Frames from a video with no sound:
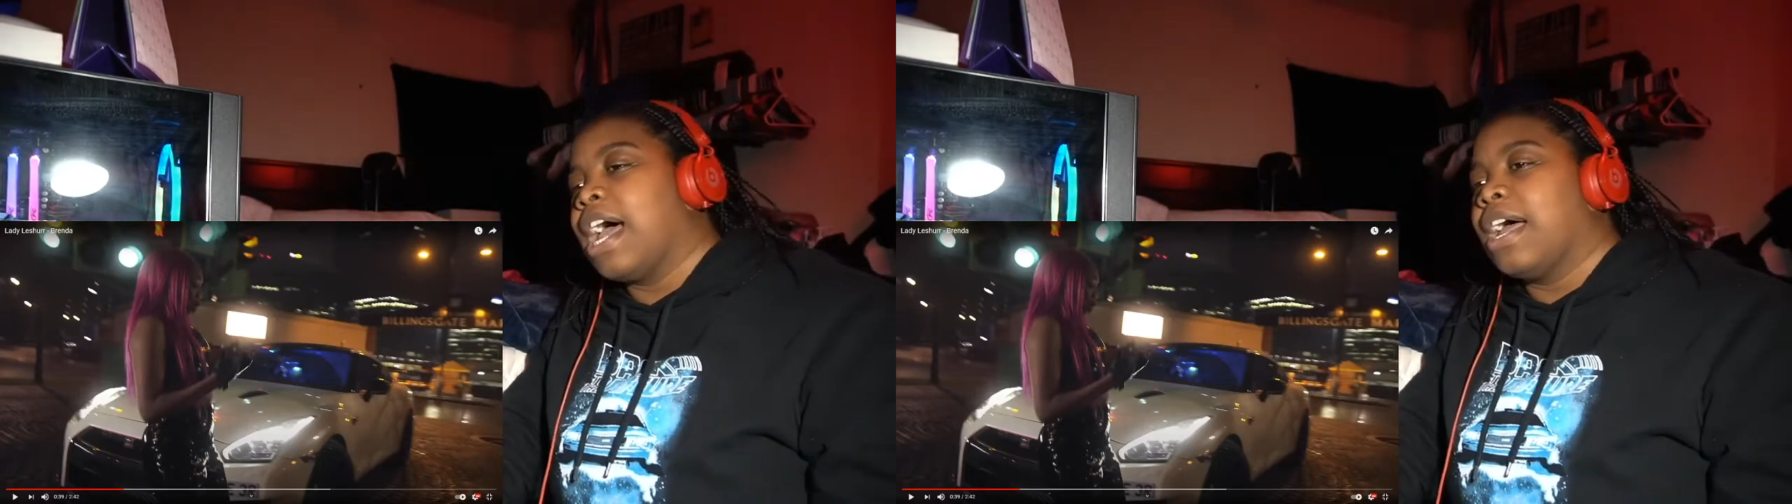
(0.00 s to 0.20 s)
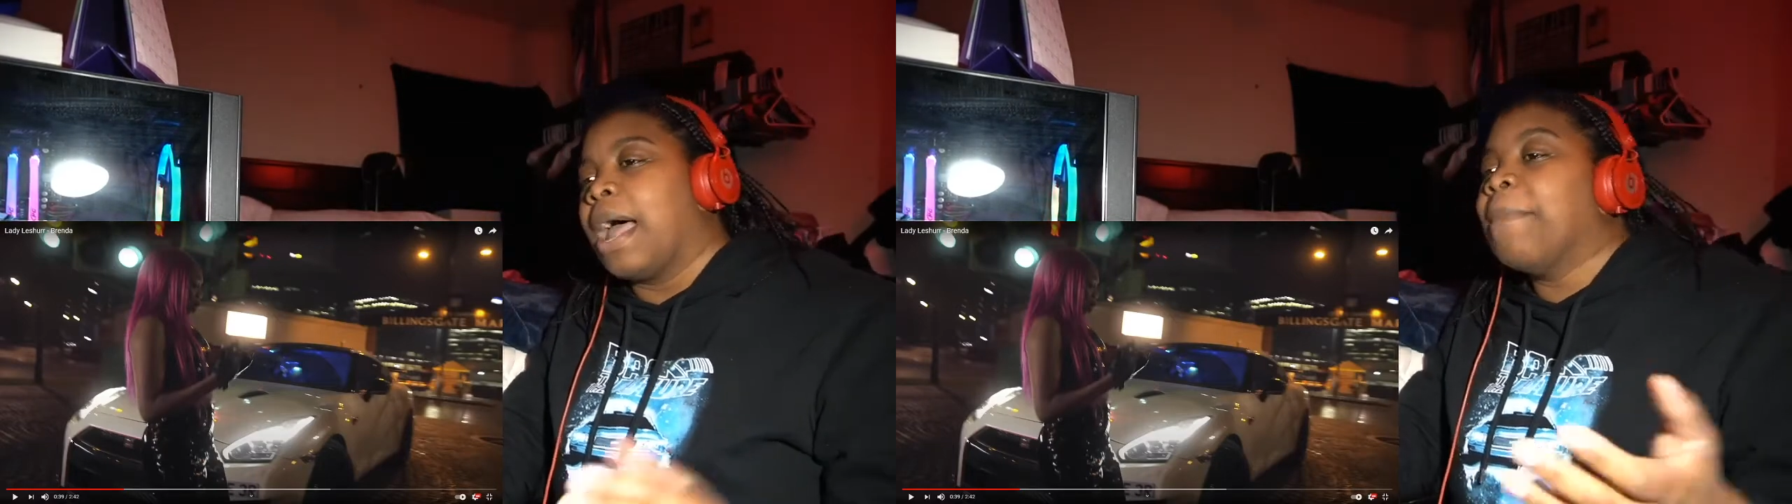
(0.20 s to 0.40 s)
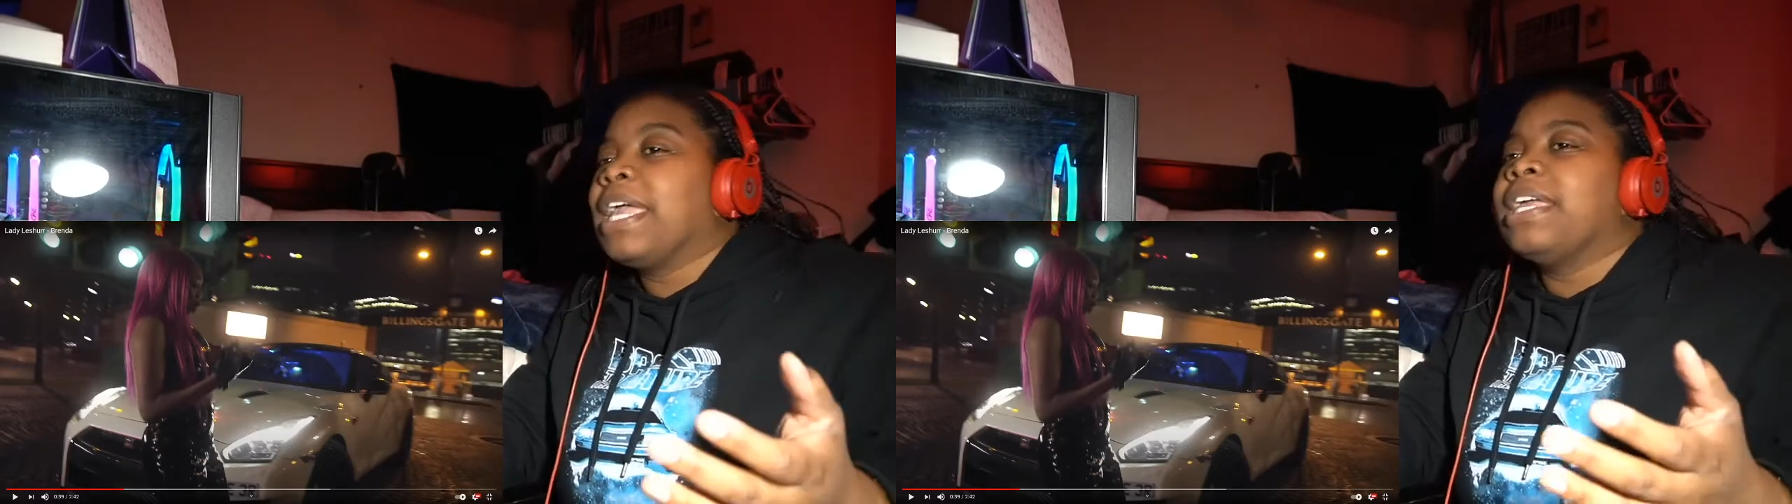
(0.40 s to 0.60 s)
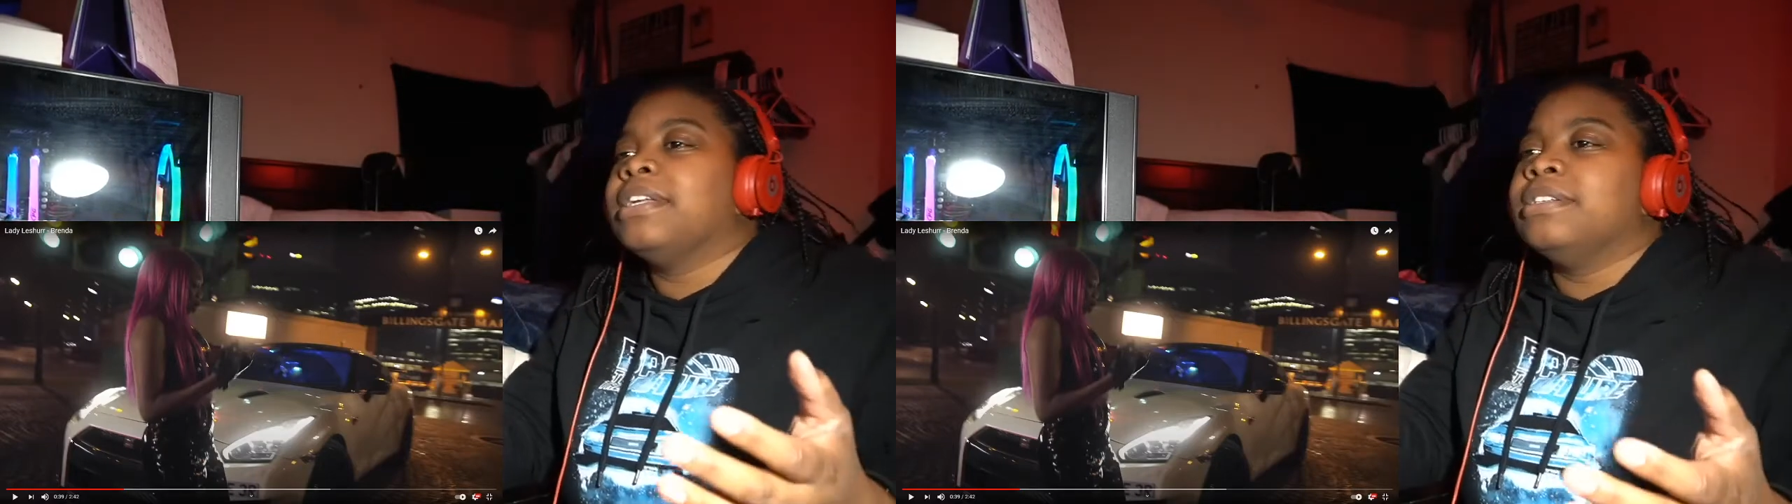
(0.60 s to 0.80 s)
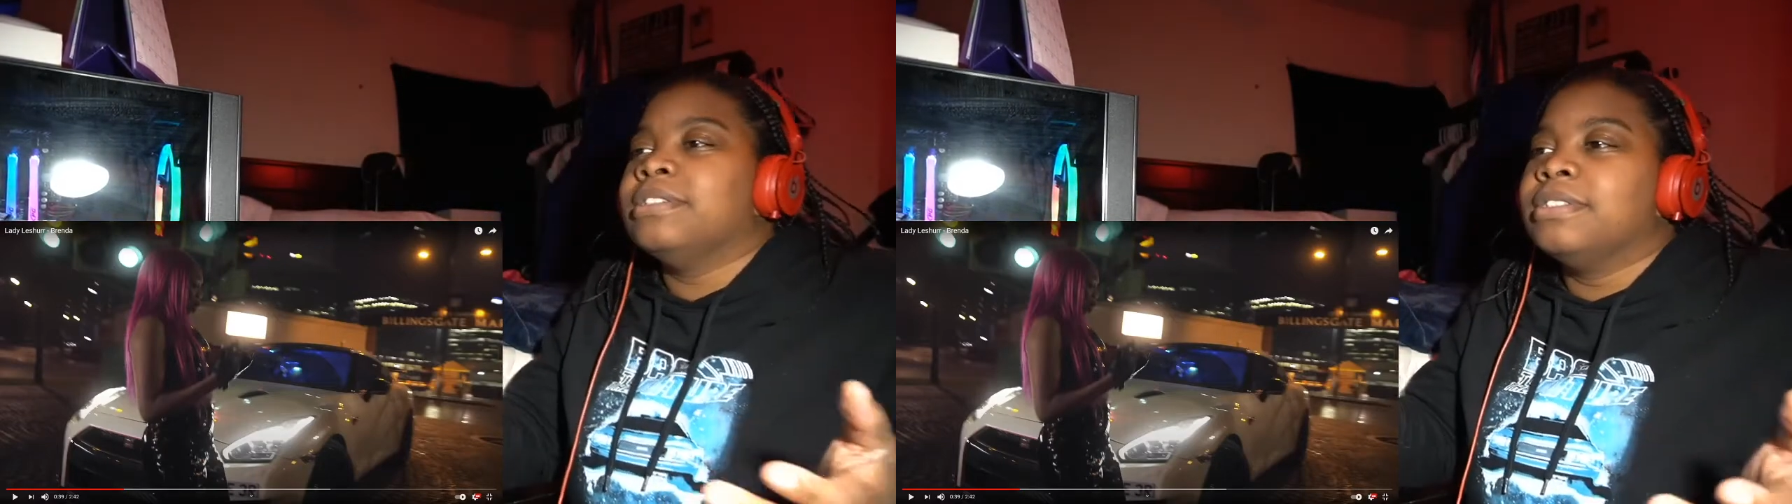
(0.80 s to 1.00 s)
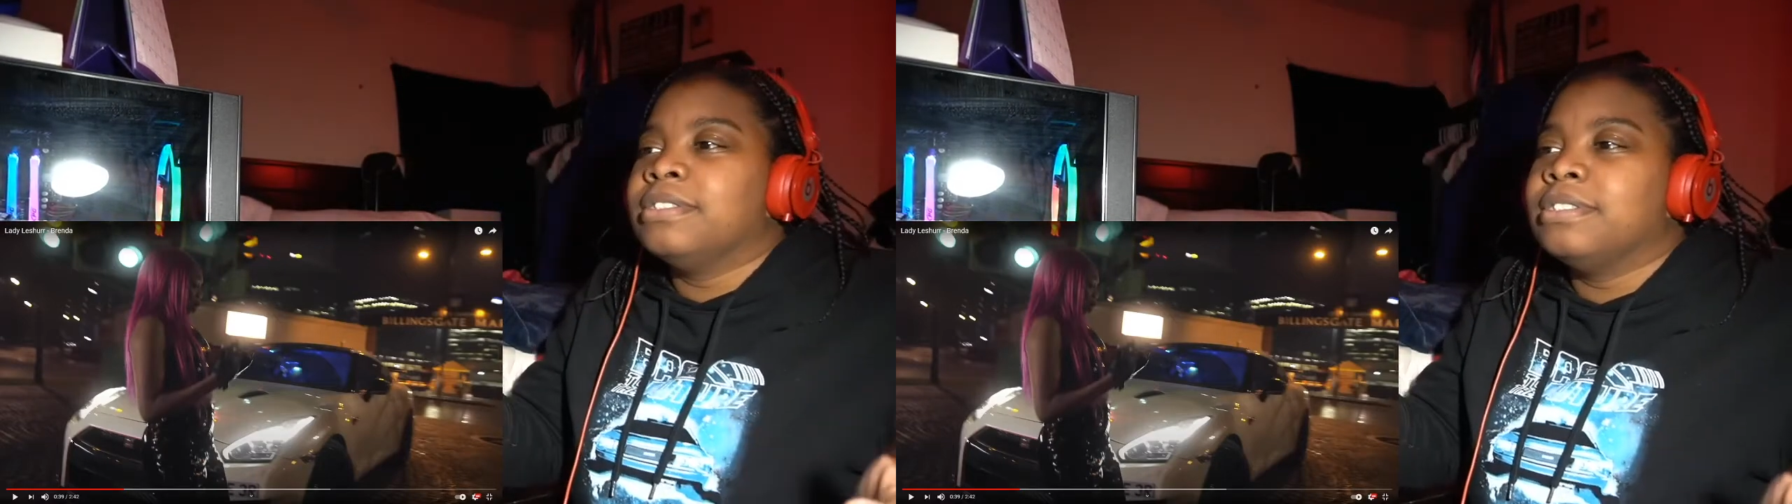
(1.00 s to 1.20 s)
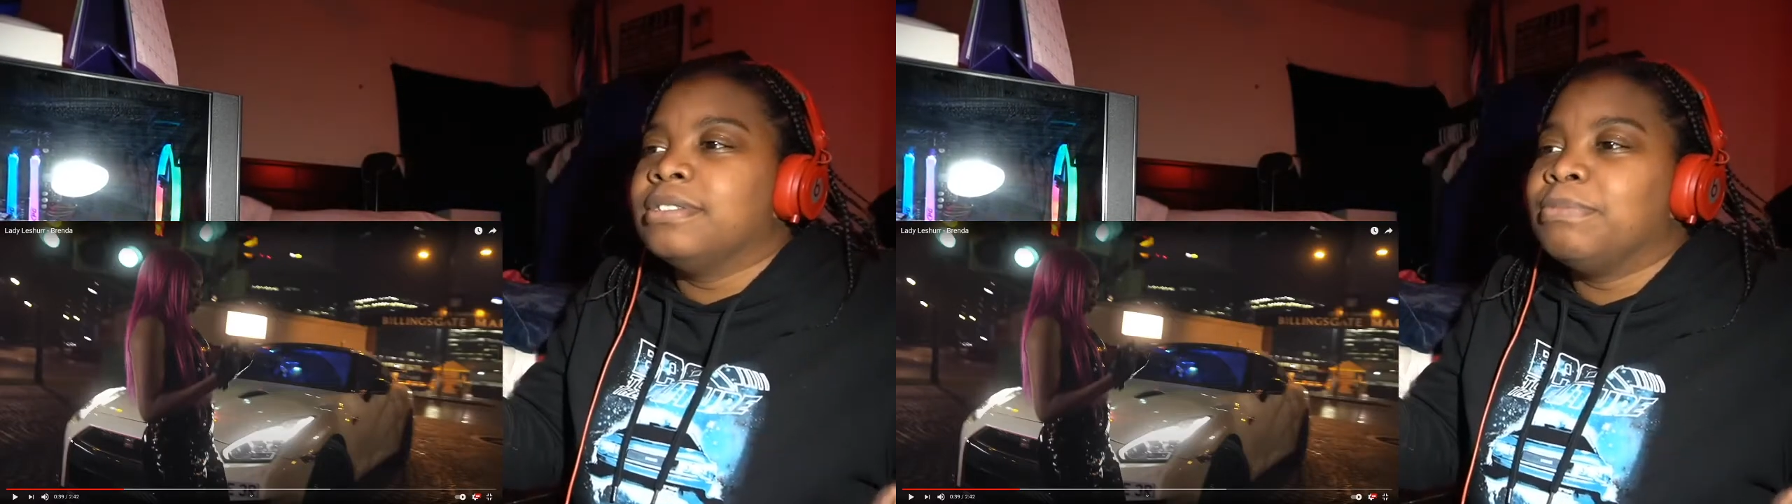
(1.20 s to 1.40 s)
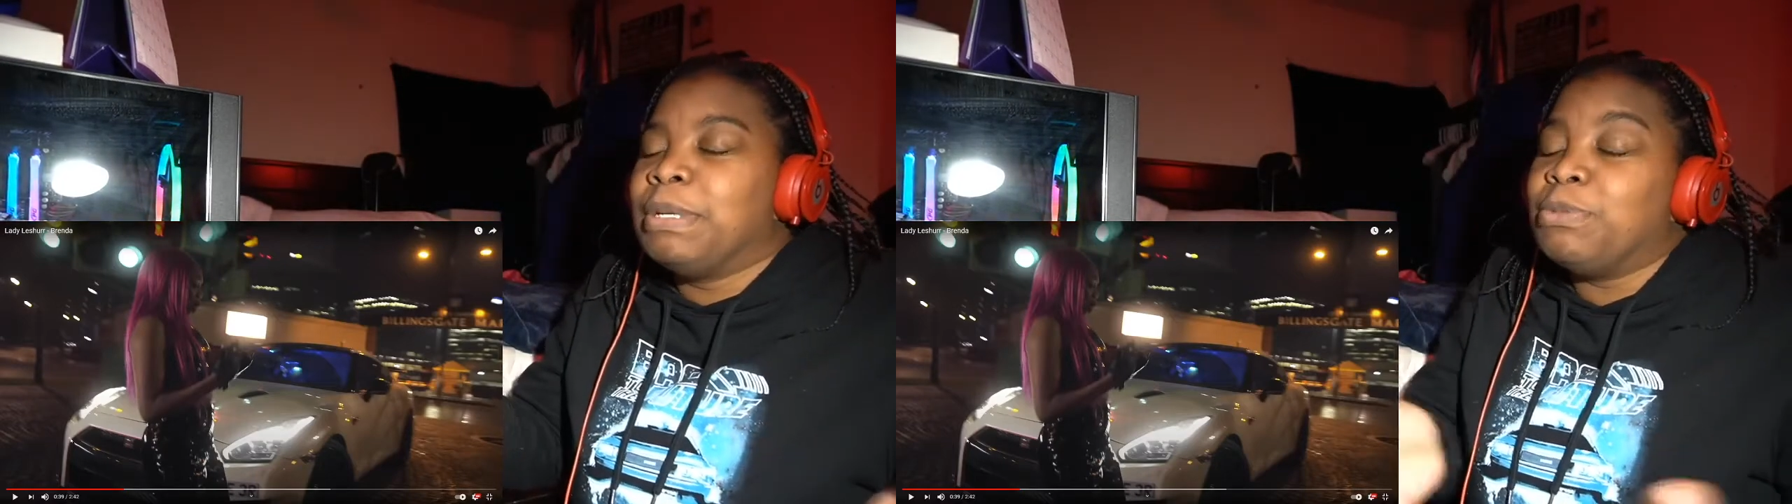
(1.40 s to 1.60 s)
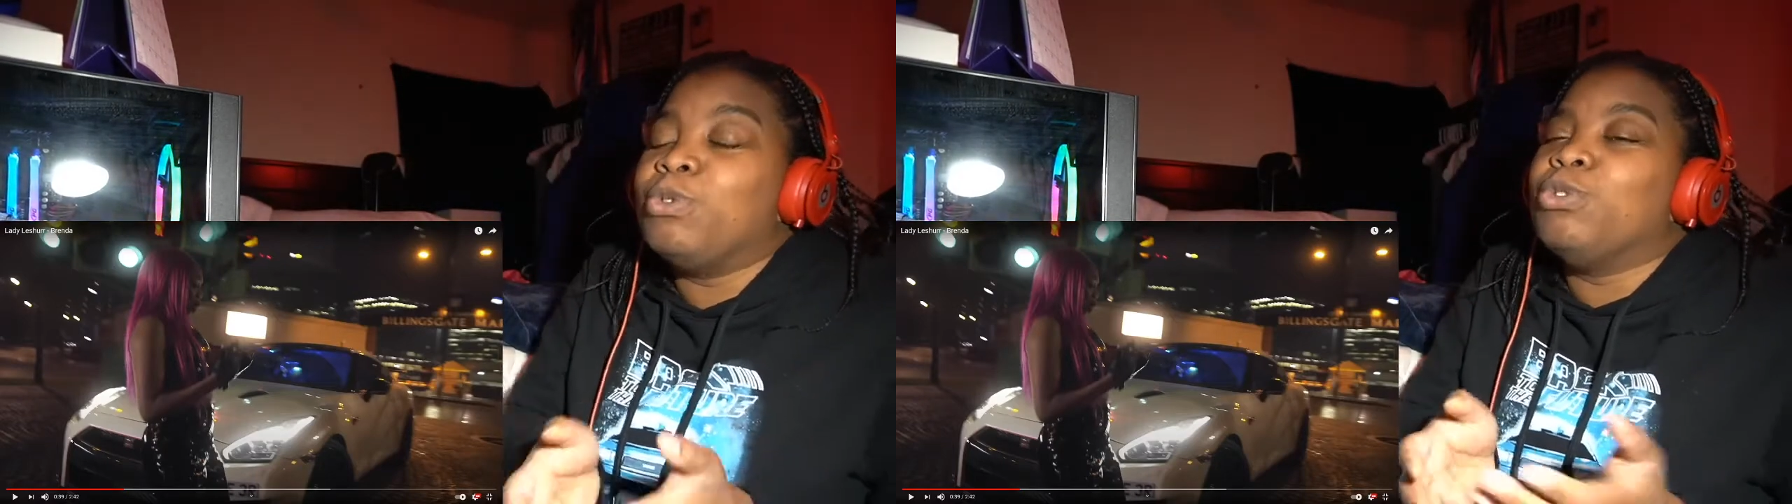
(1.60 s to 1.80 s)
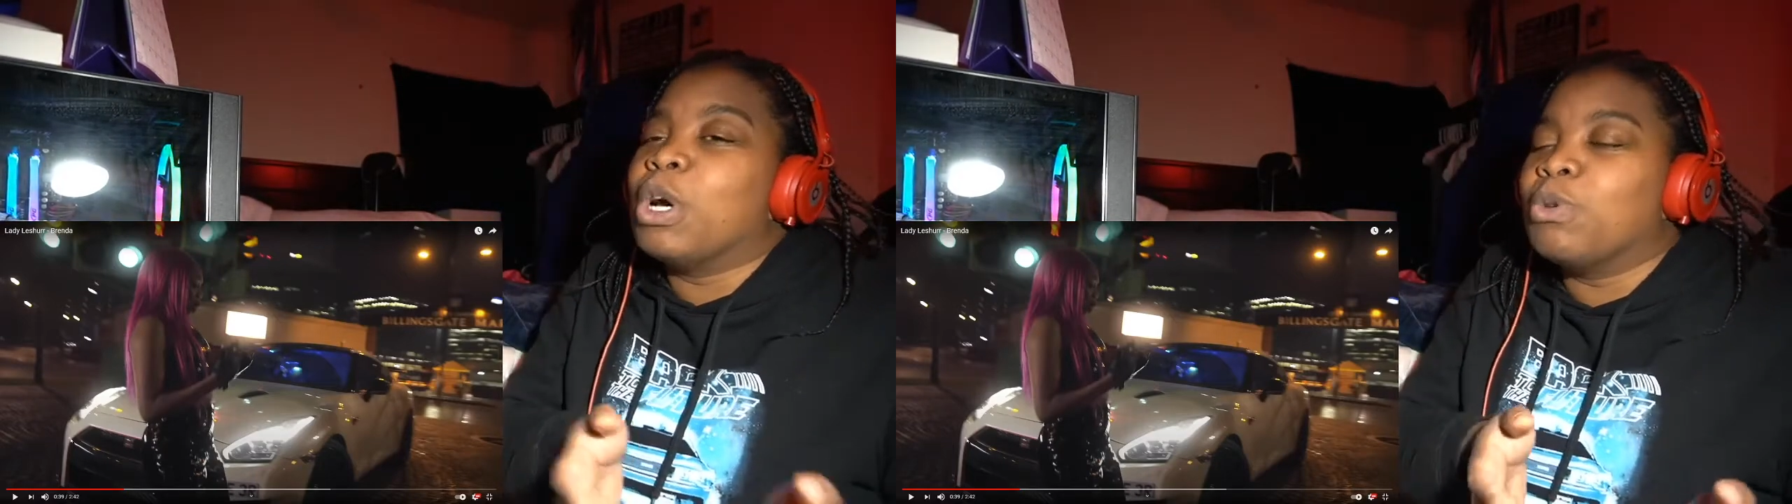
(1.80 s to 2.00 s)
I mean, people
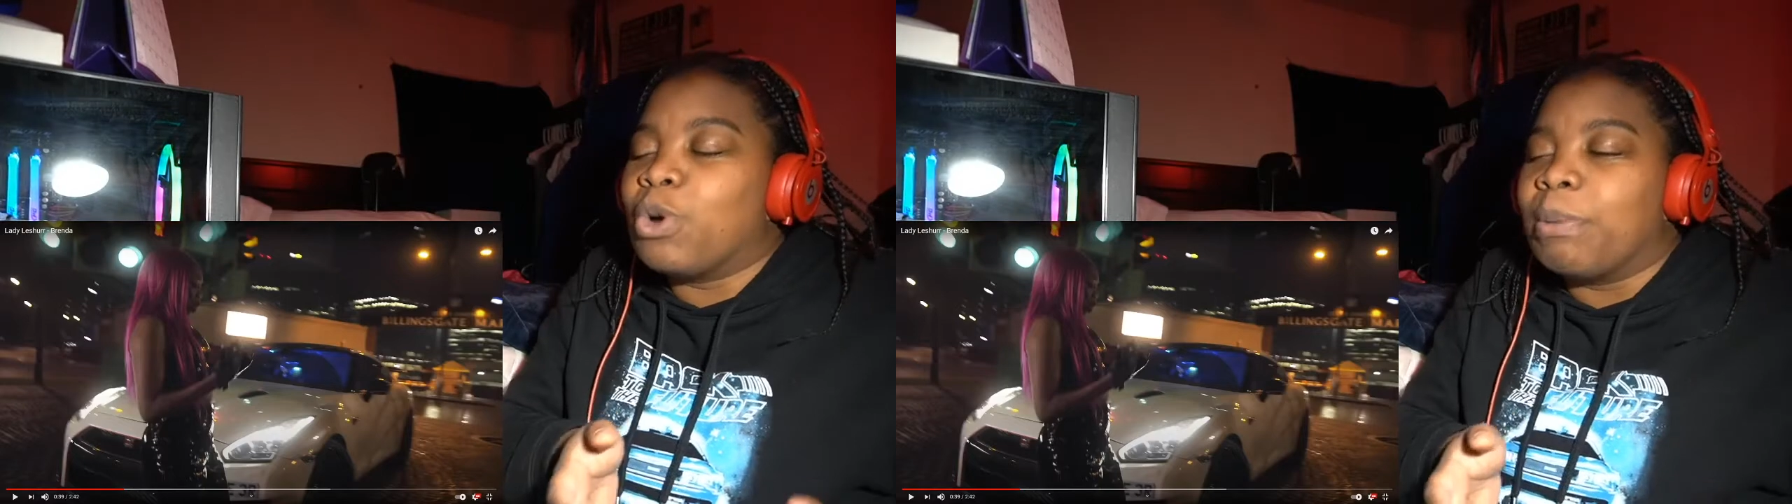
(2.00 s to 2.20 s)
who don't know